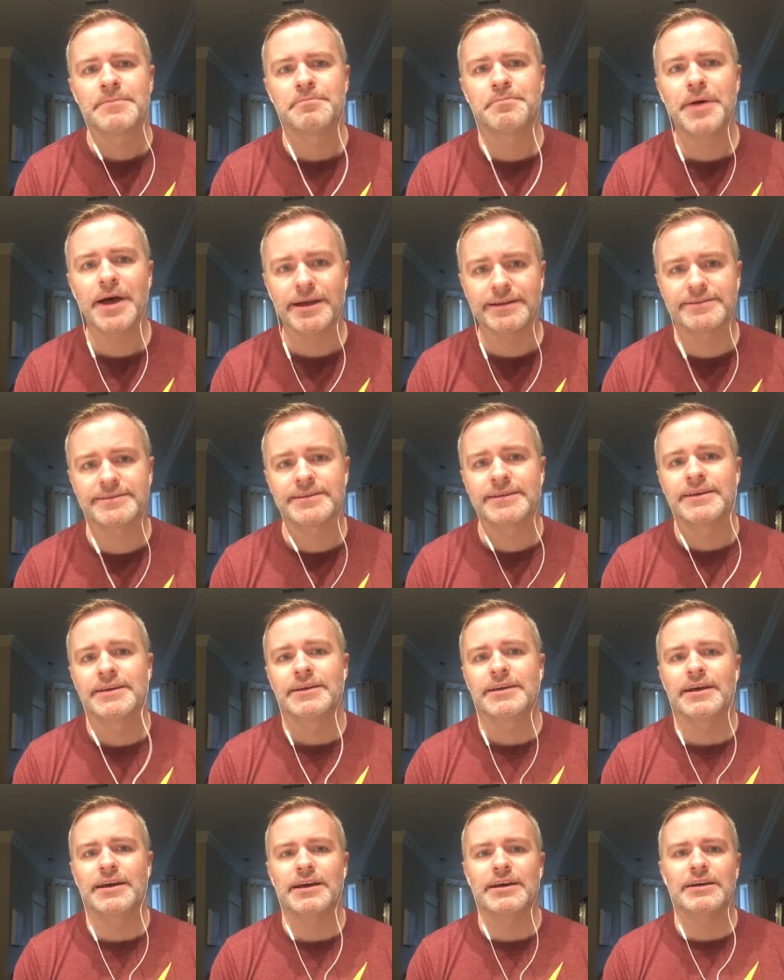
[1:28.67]
But
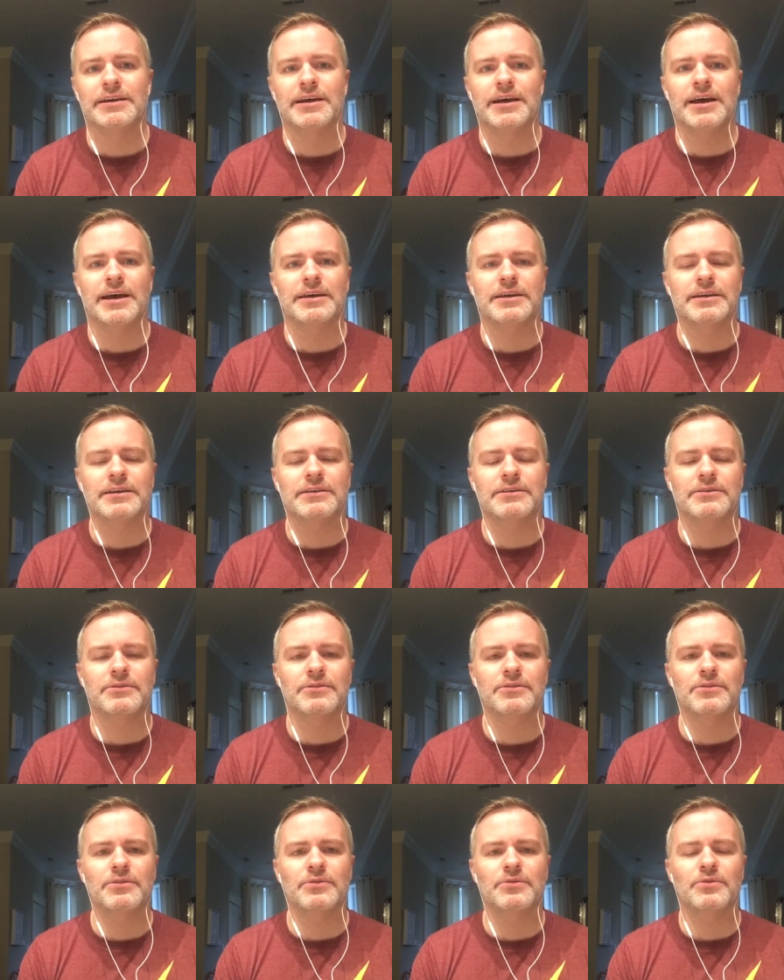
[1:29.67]
I
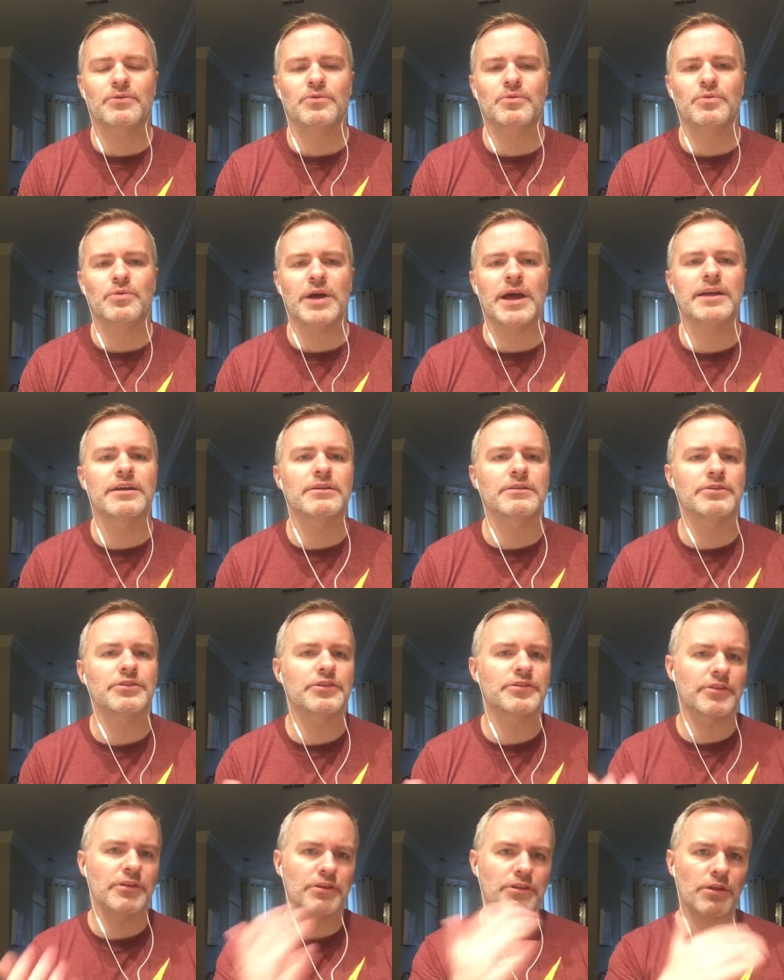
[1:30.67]
had a
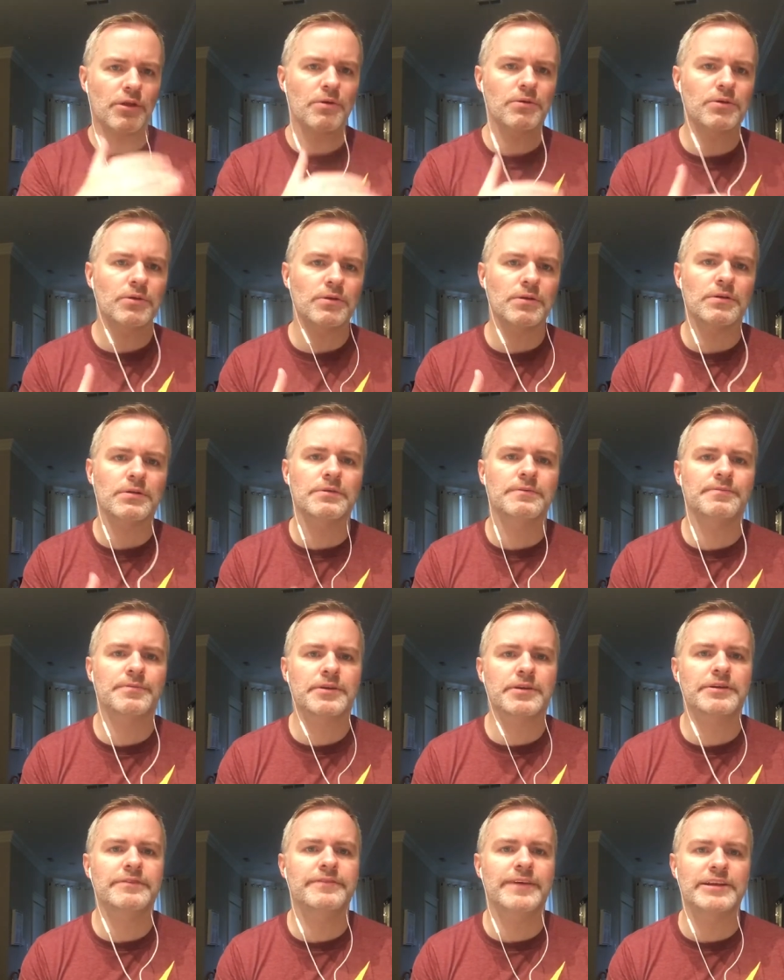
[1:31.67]
there's a local
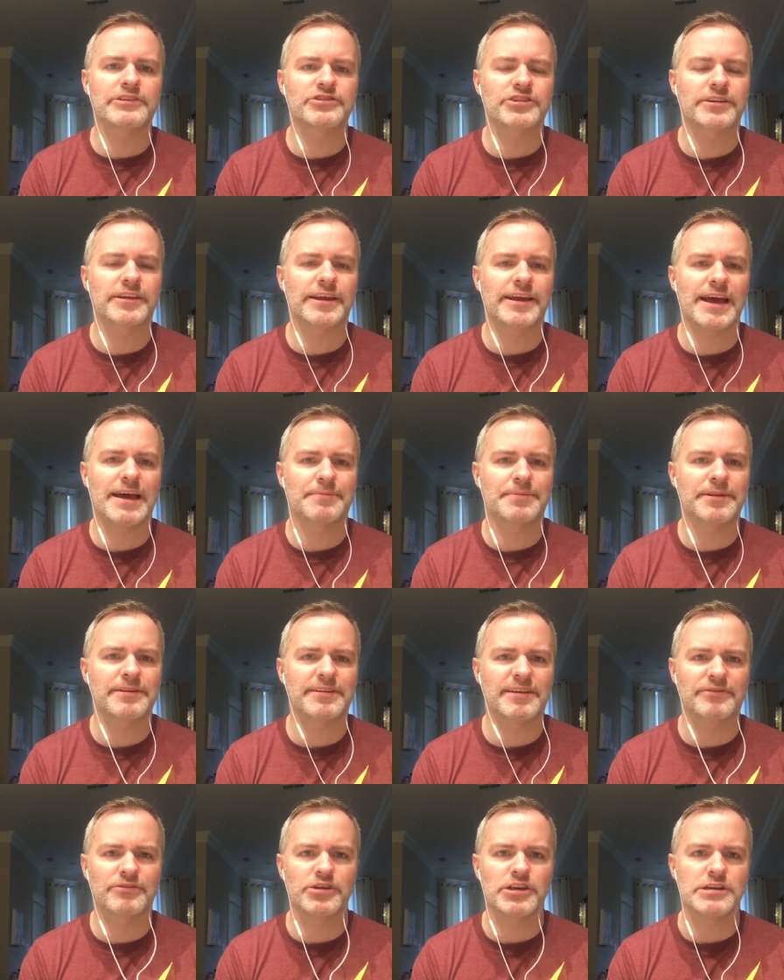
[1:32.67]
convention that happens
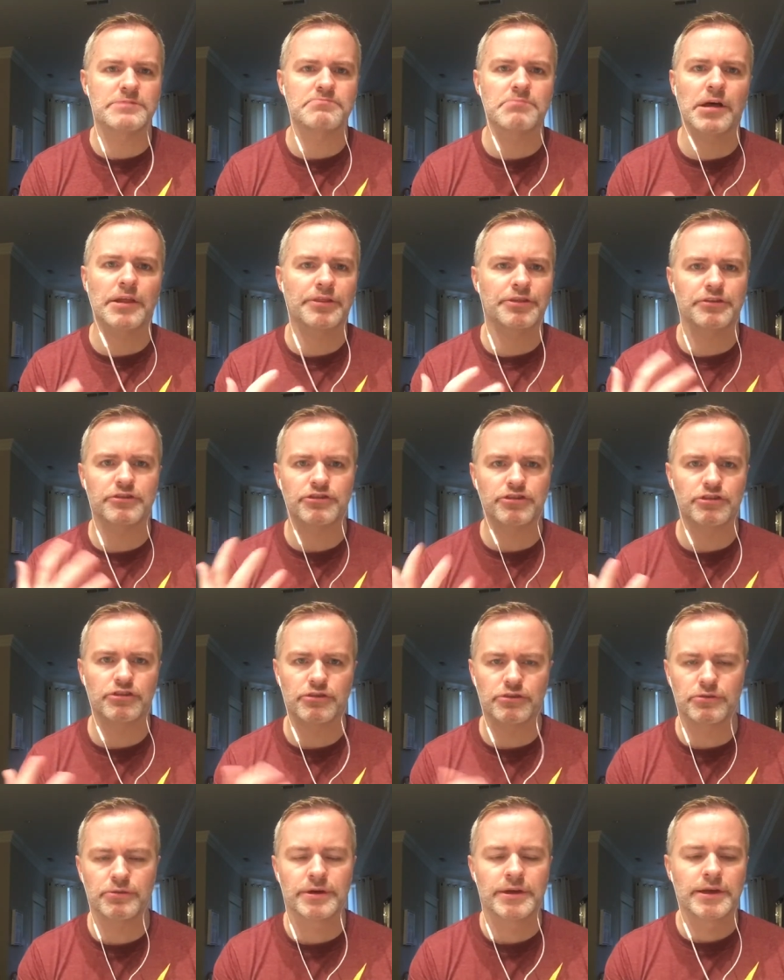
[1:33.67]
every month or
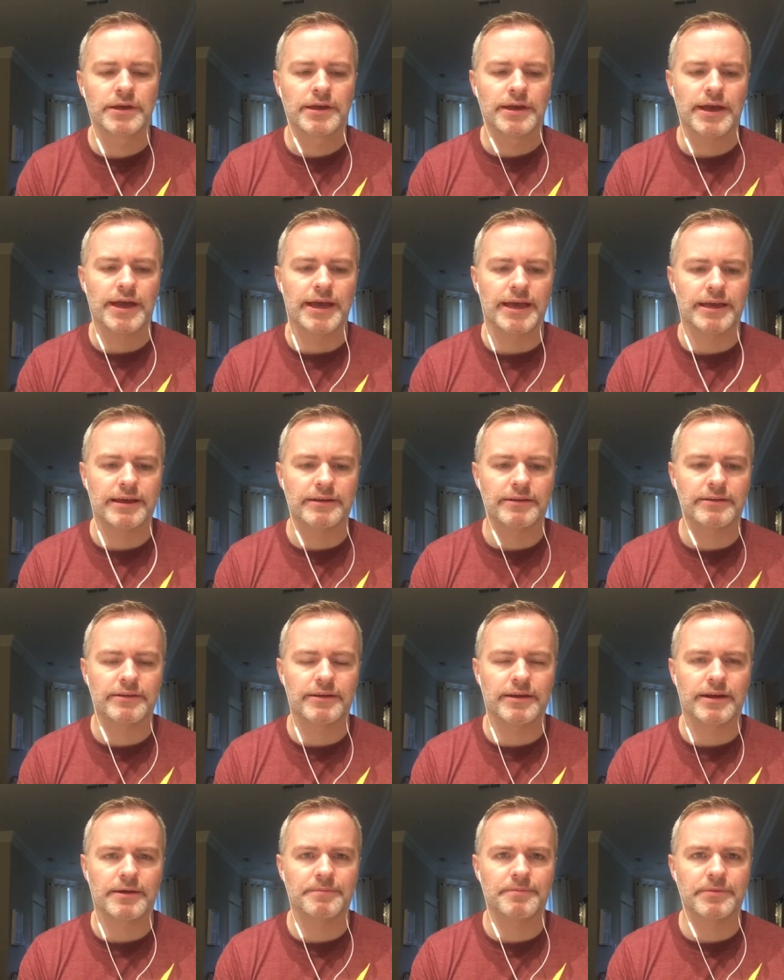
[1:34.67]
two, and
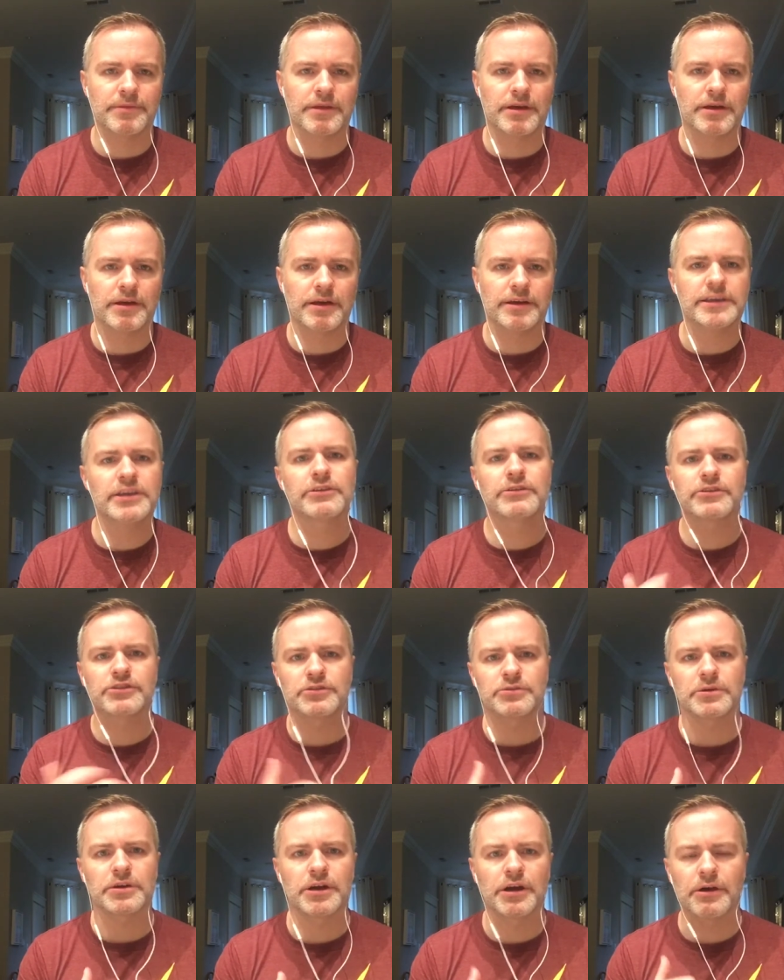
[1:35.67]
a year or
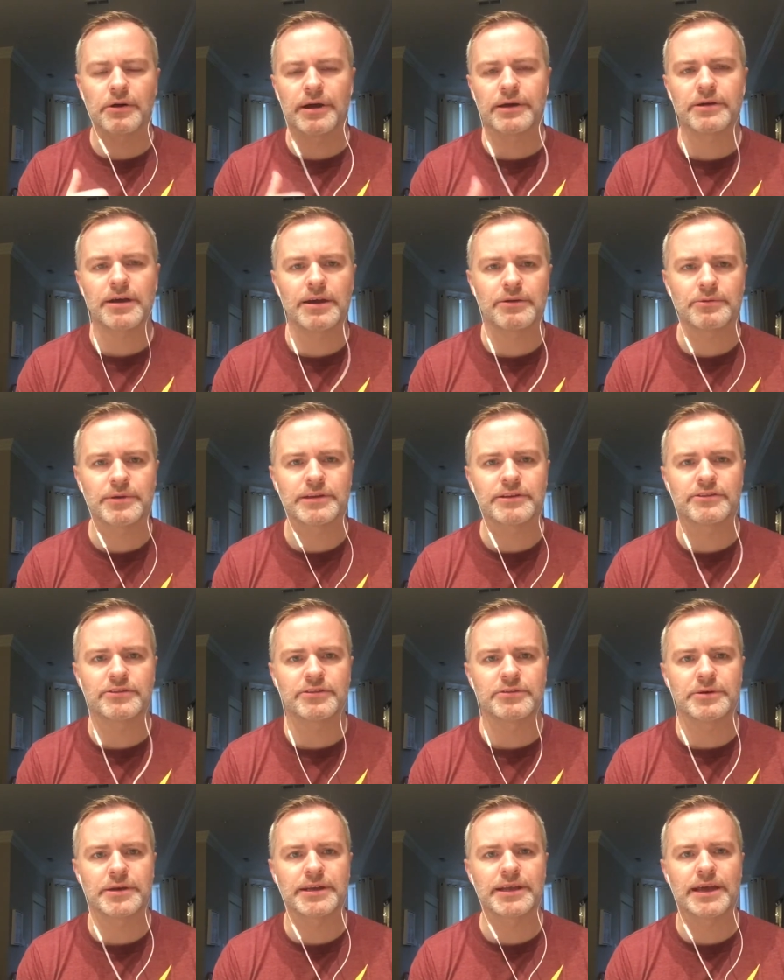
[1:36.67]
two ago I went
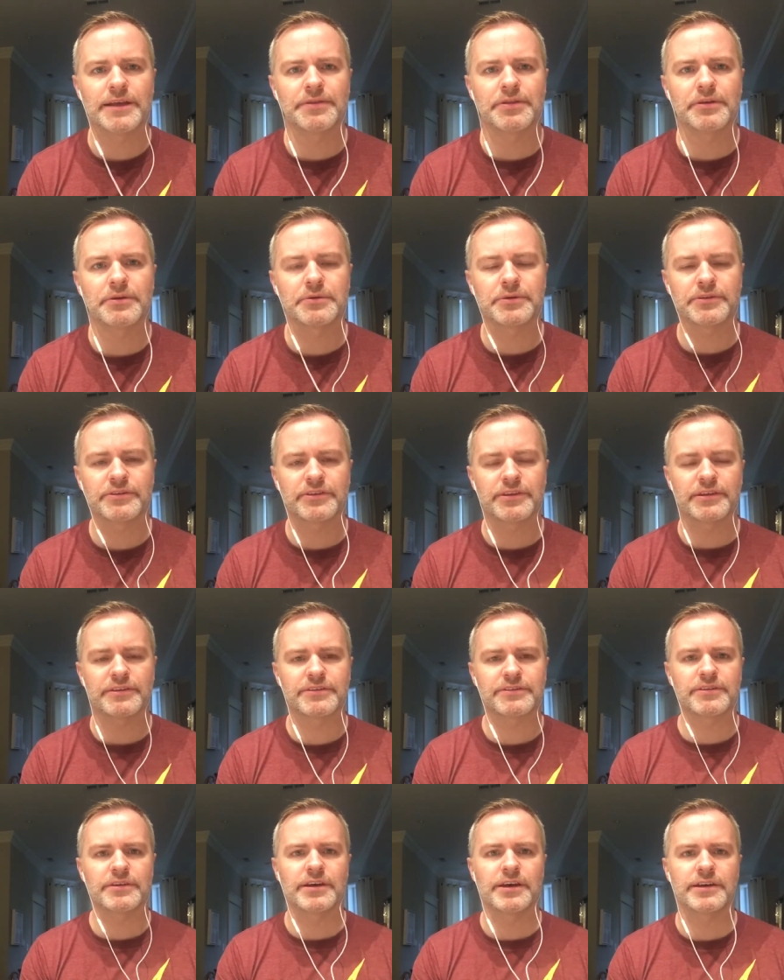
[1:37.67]
to it, and there was
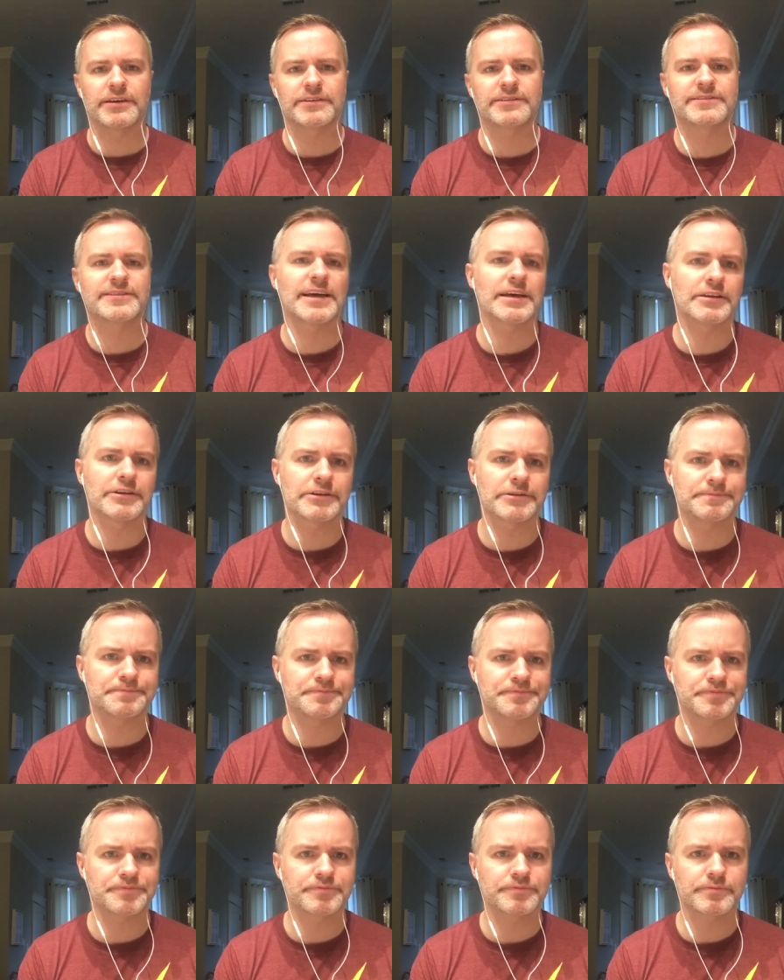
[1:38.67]
this seller
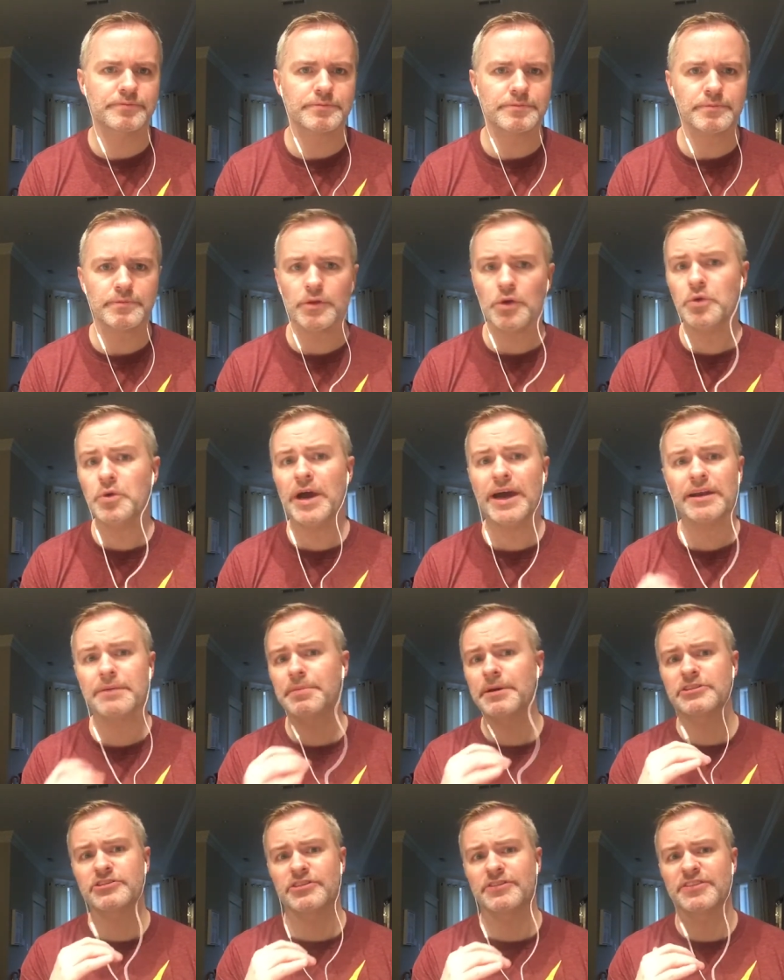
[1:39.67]
who had a
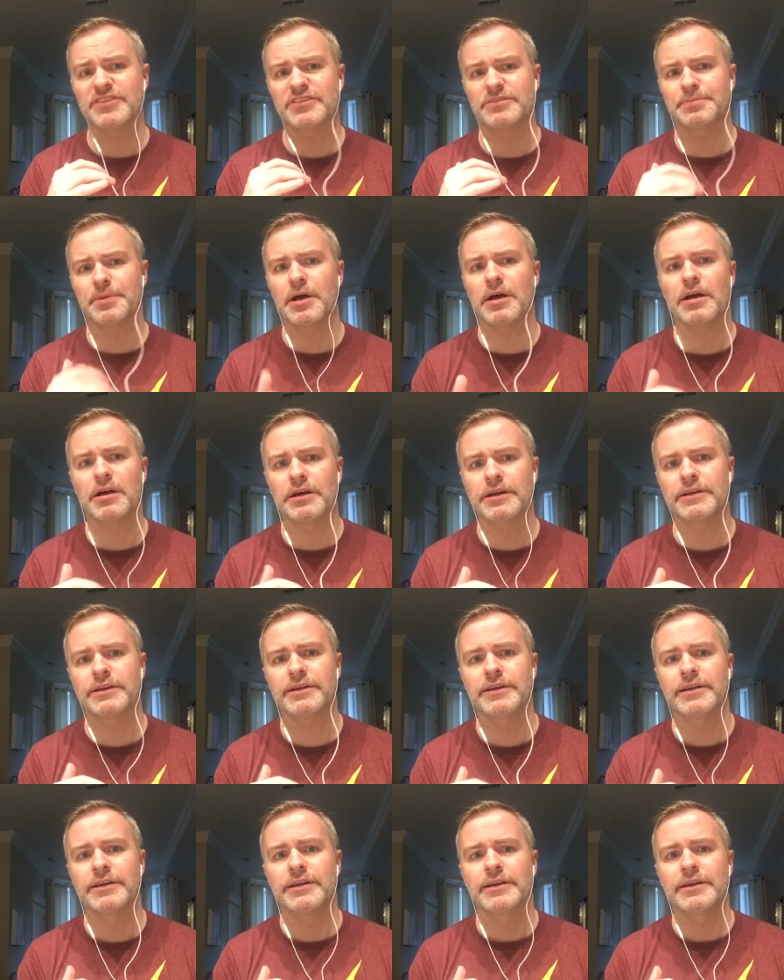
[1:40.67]
bunch of Spawn